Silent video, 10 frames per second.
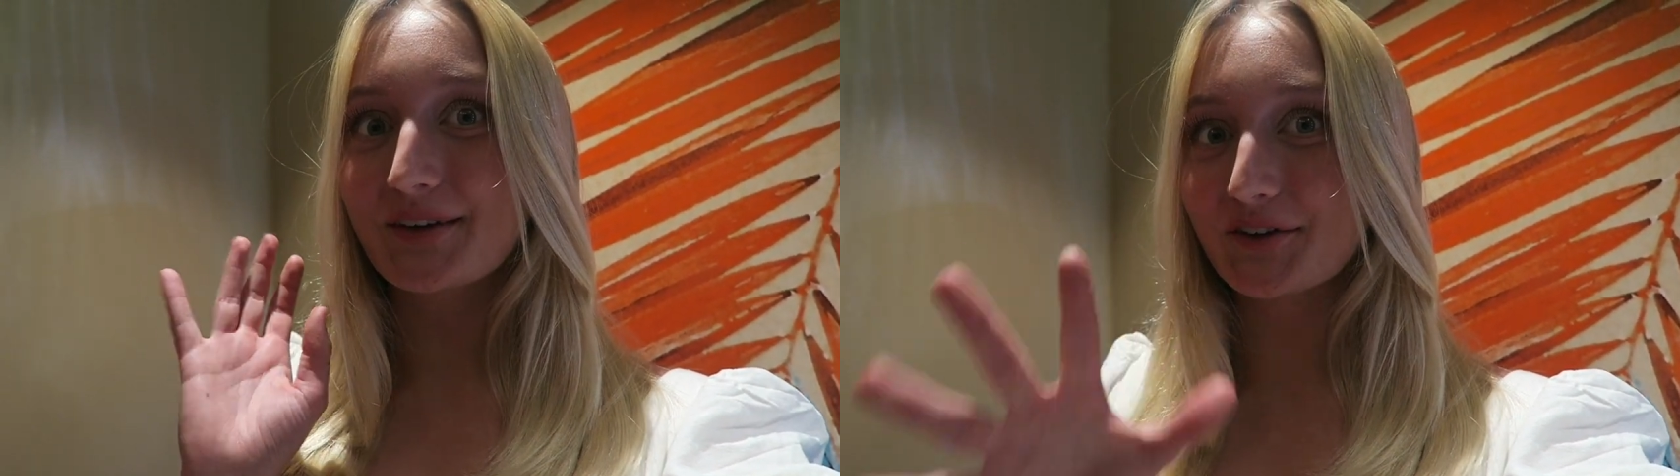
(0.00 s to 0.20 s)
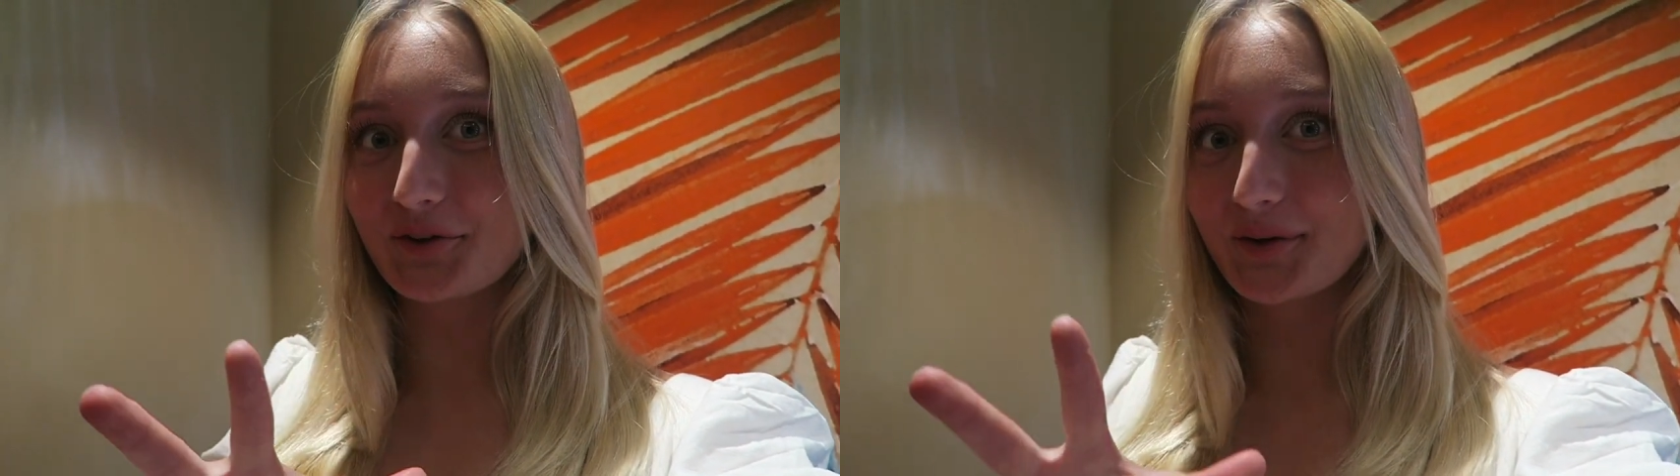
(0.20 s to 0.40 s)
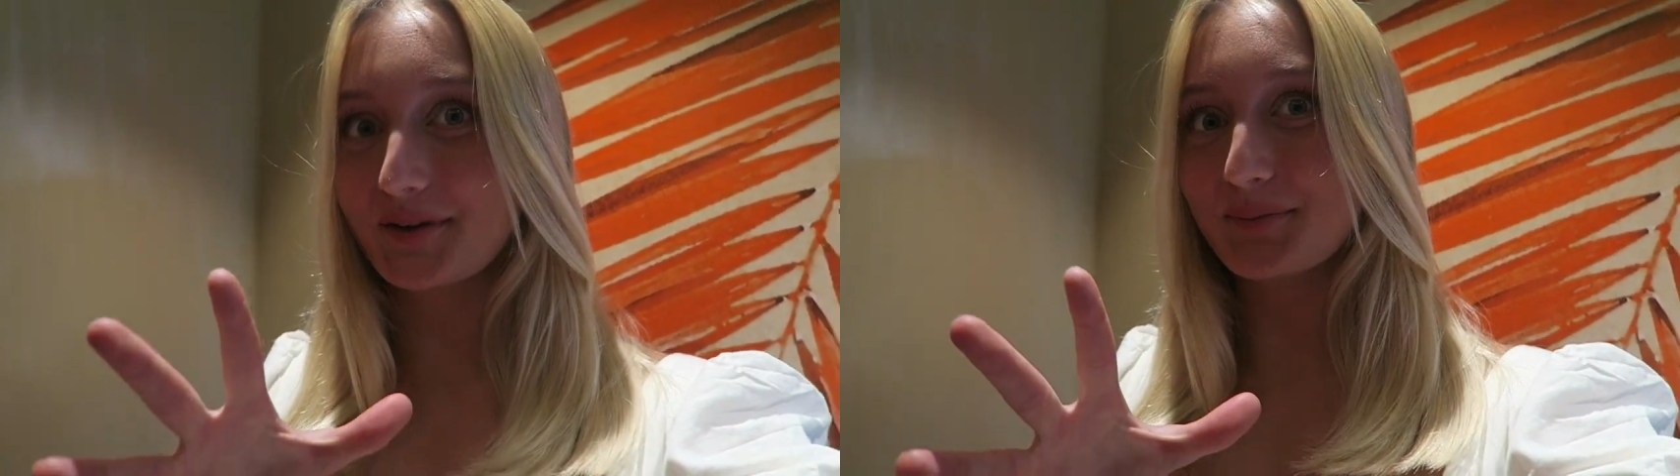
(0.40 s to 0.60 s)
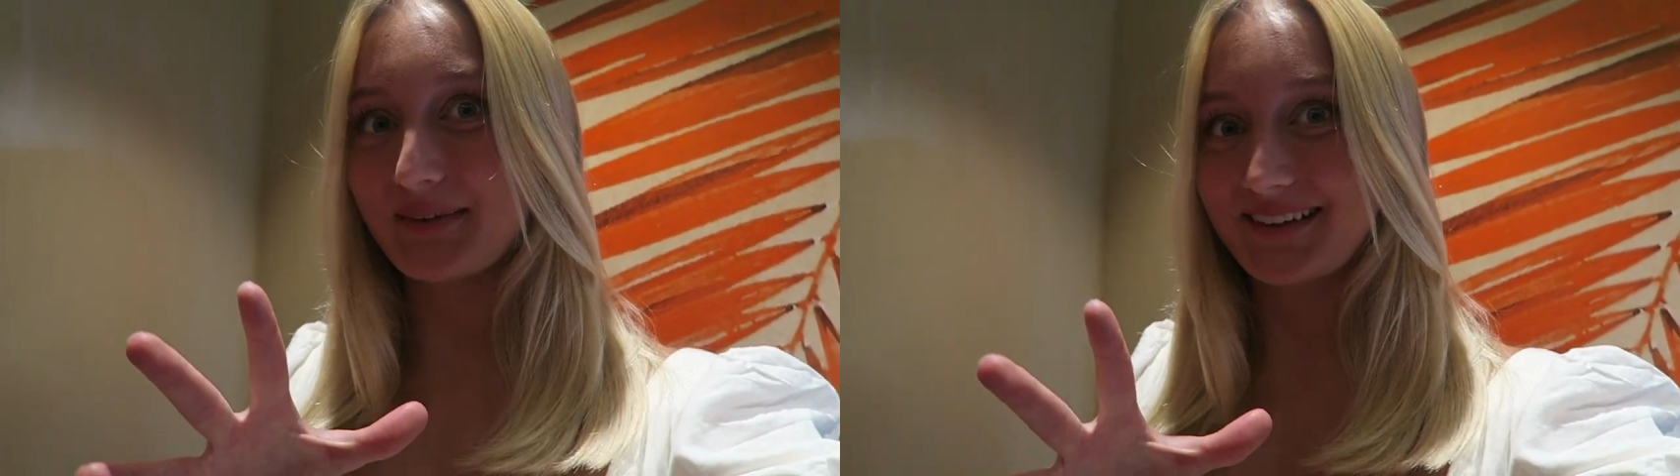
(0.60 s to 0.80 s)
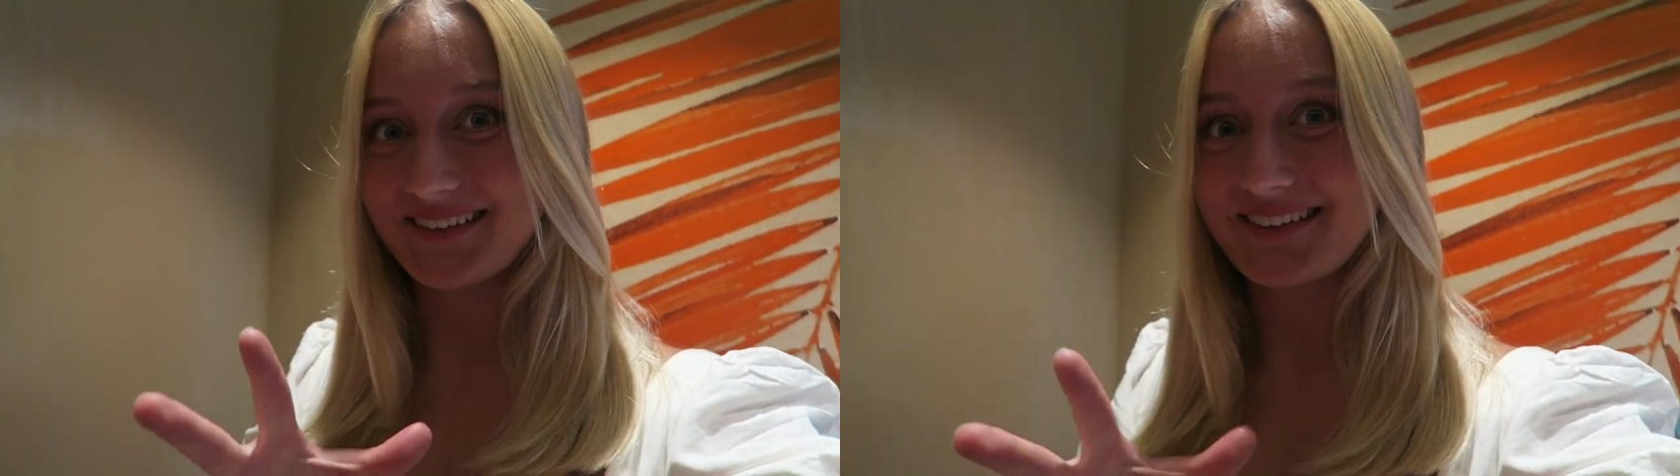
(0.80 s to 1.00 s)
luxurious
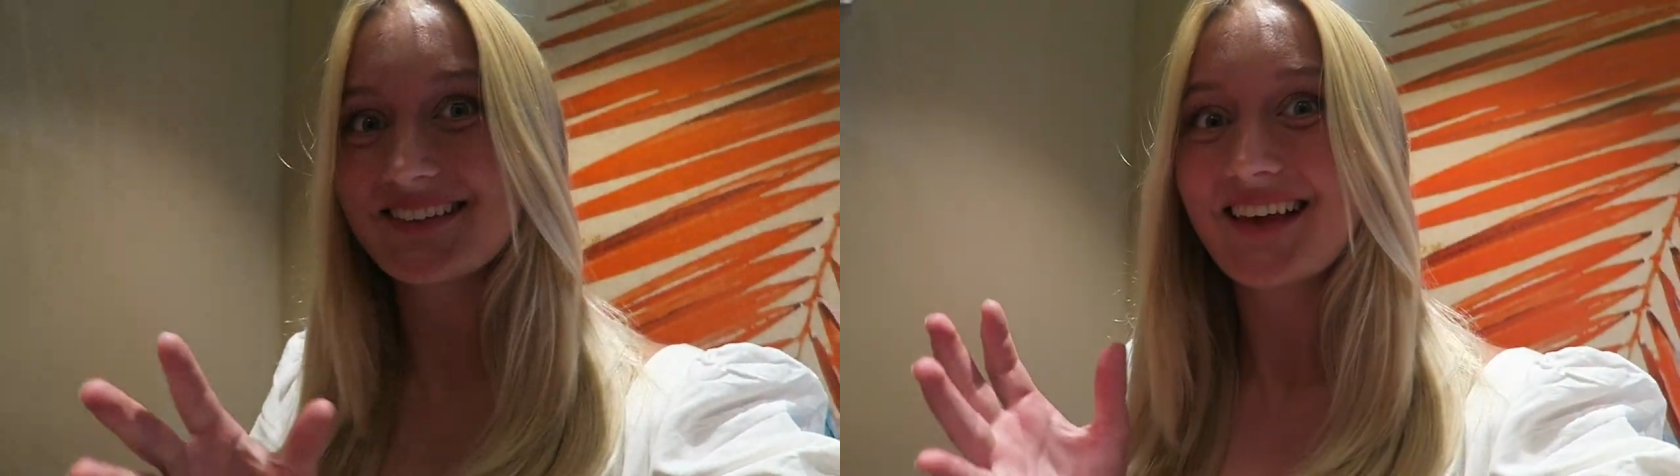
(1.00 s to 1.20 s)
meals,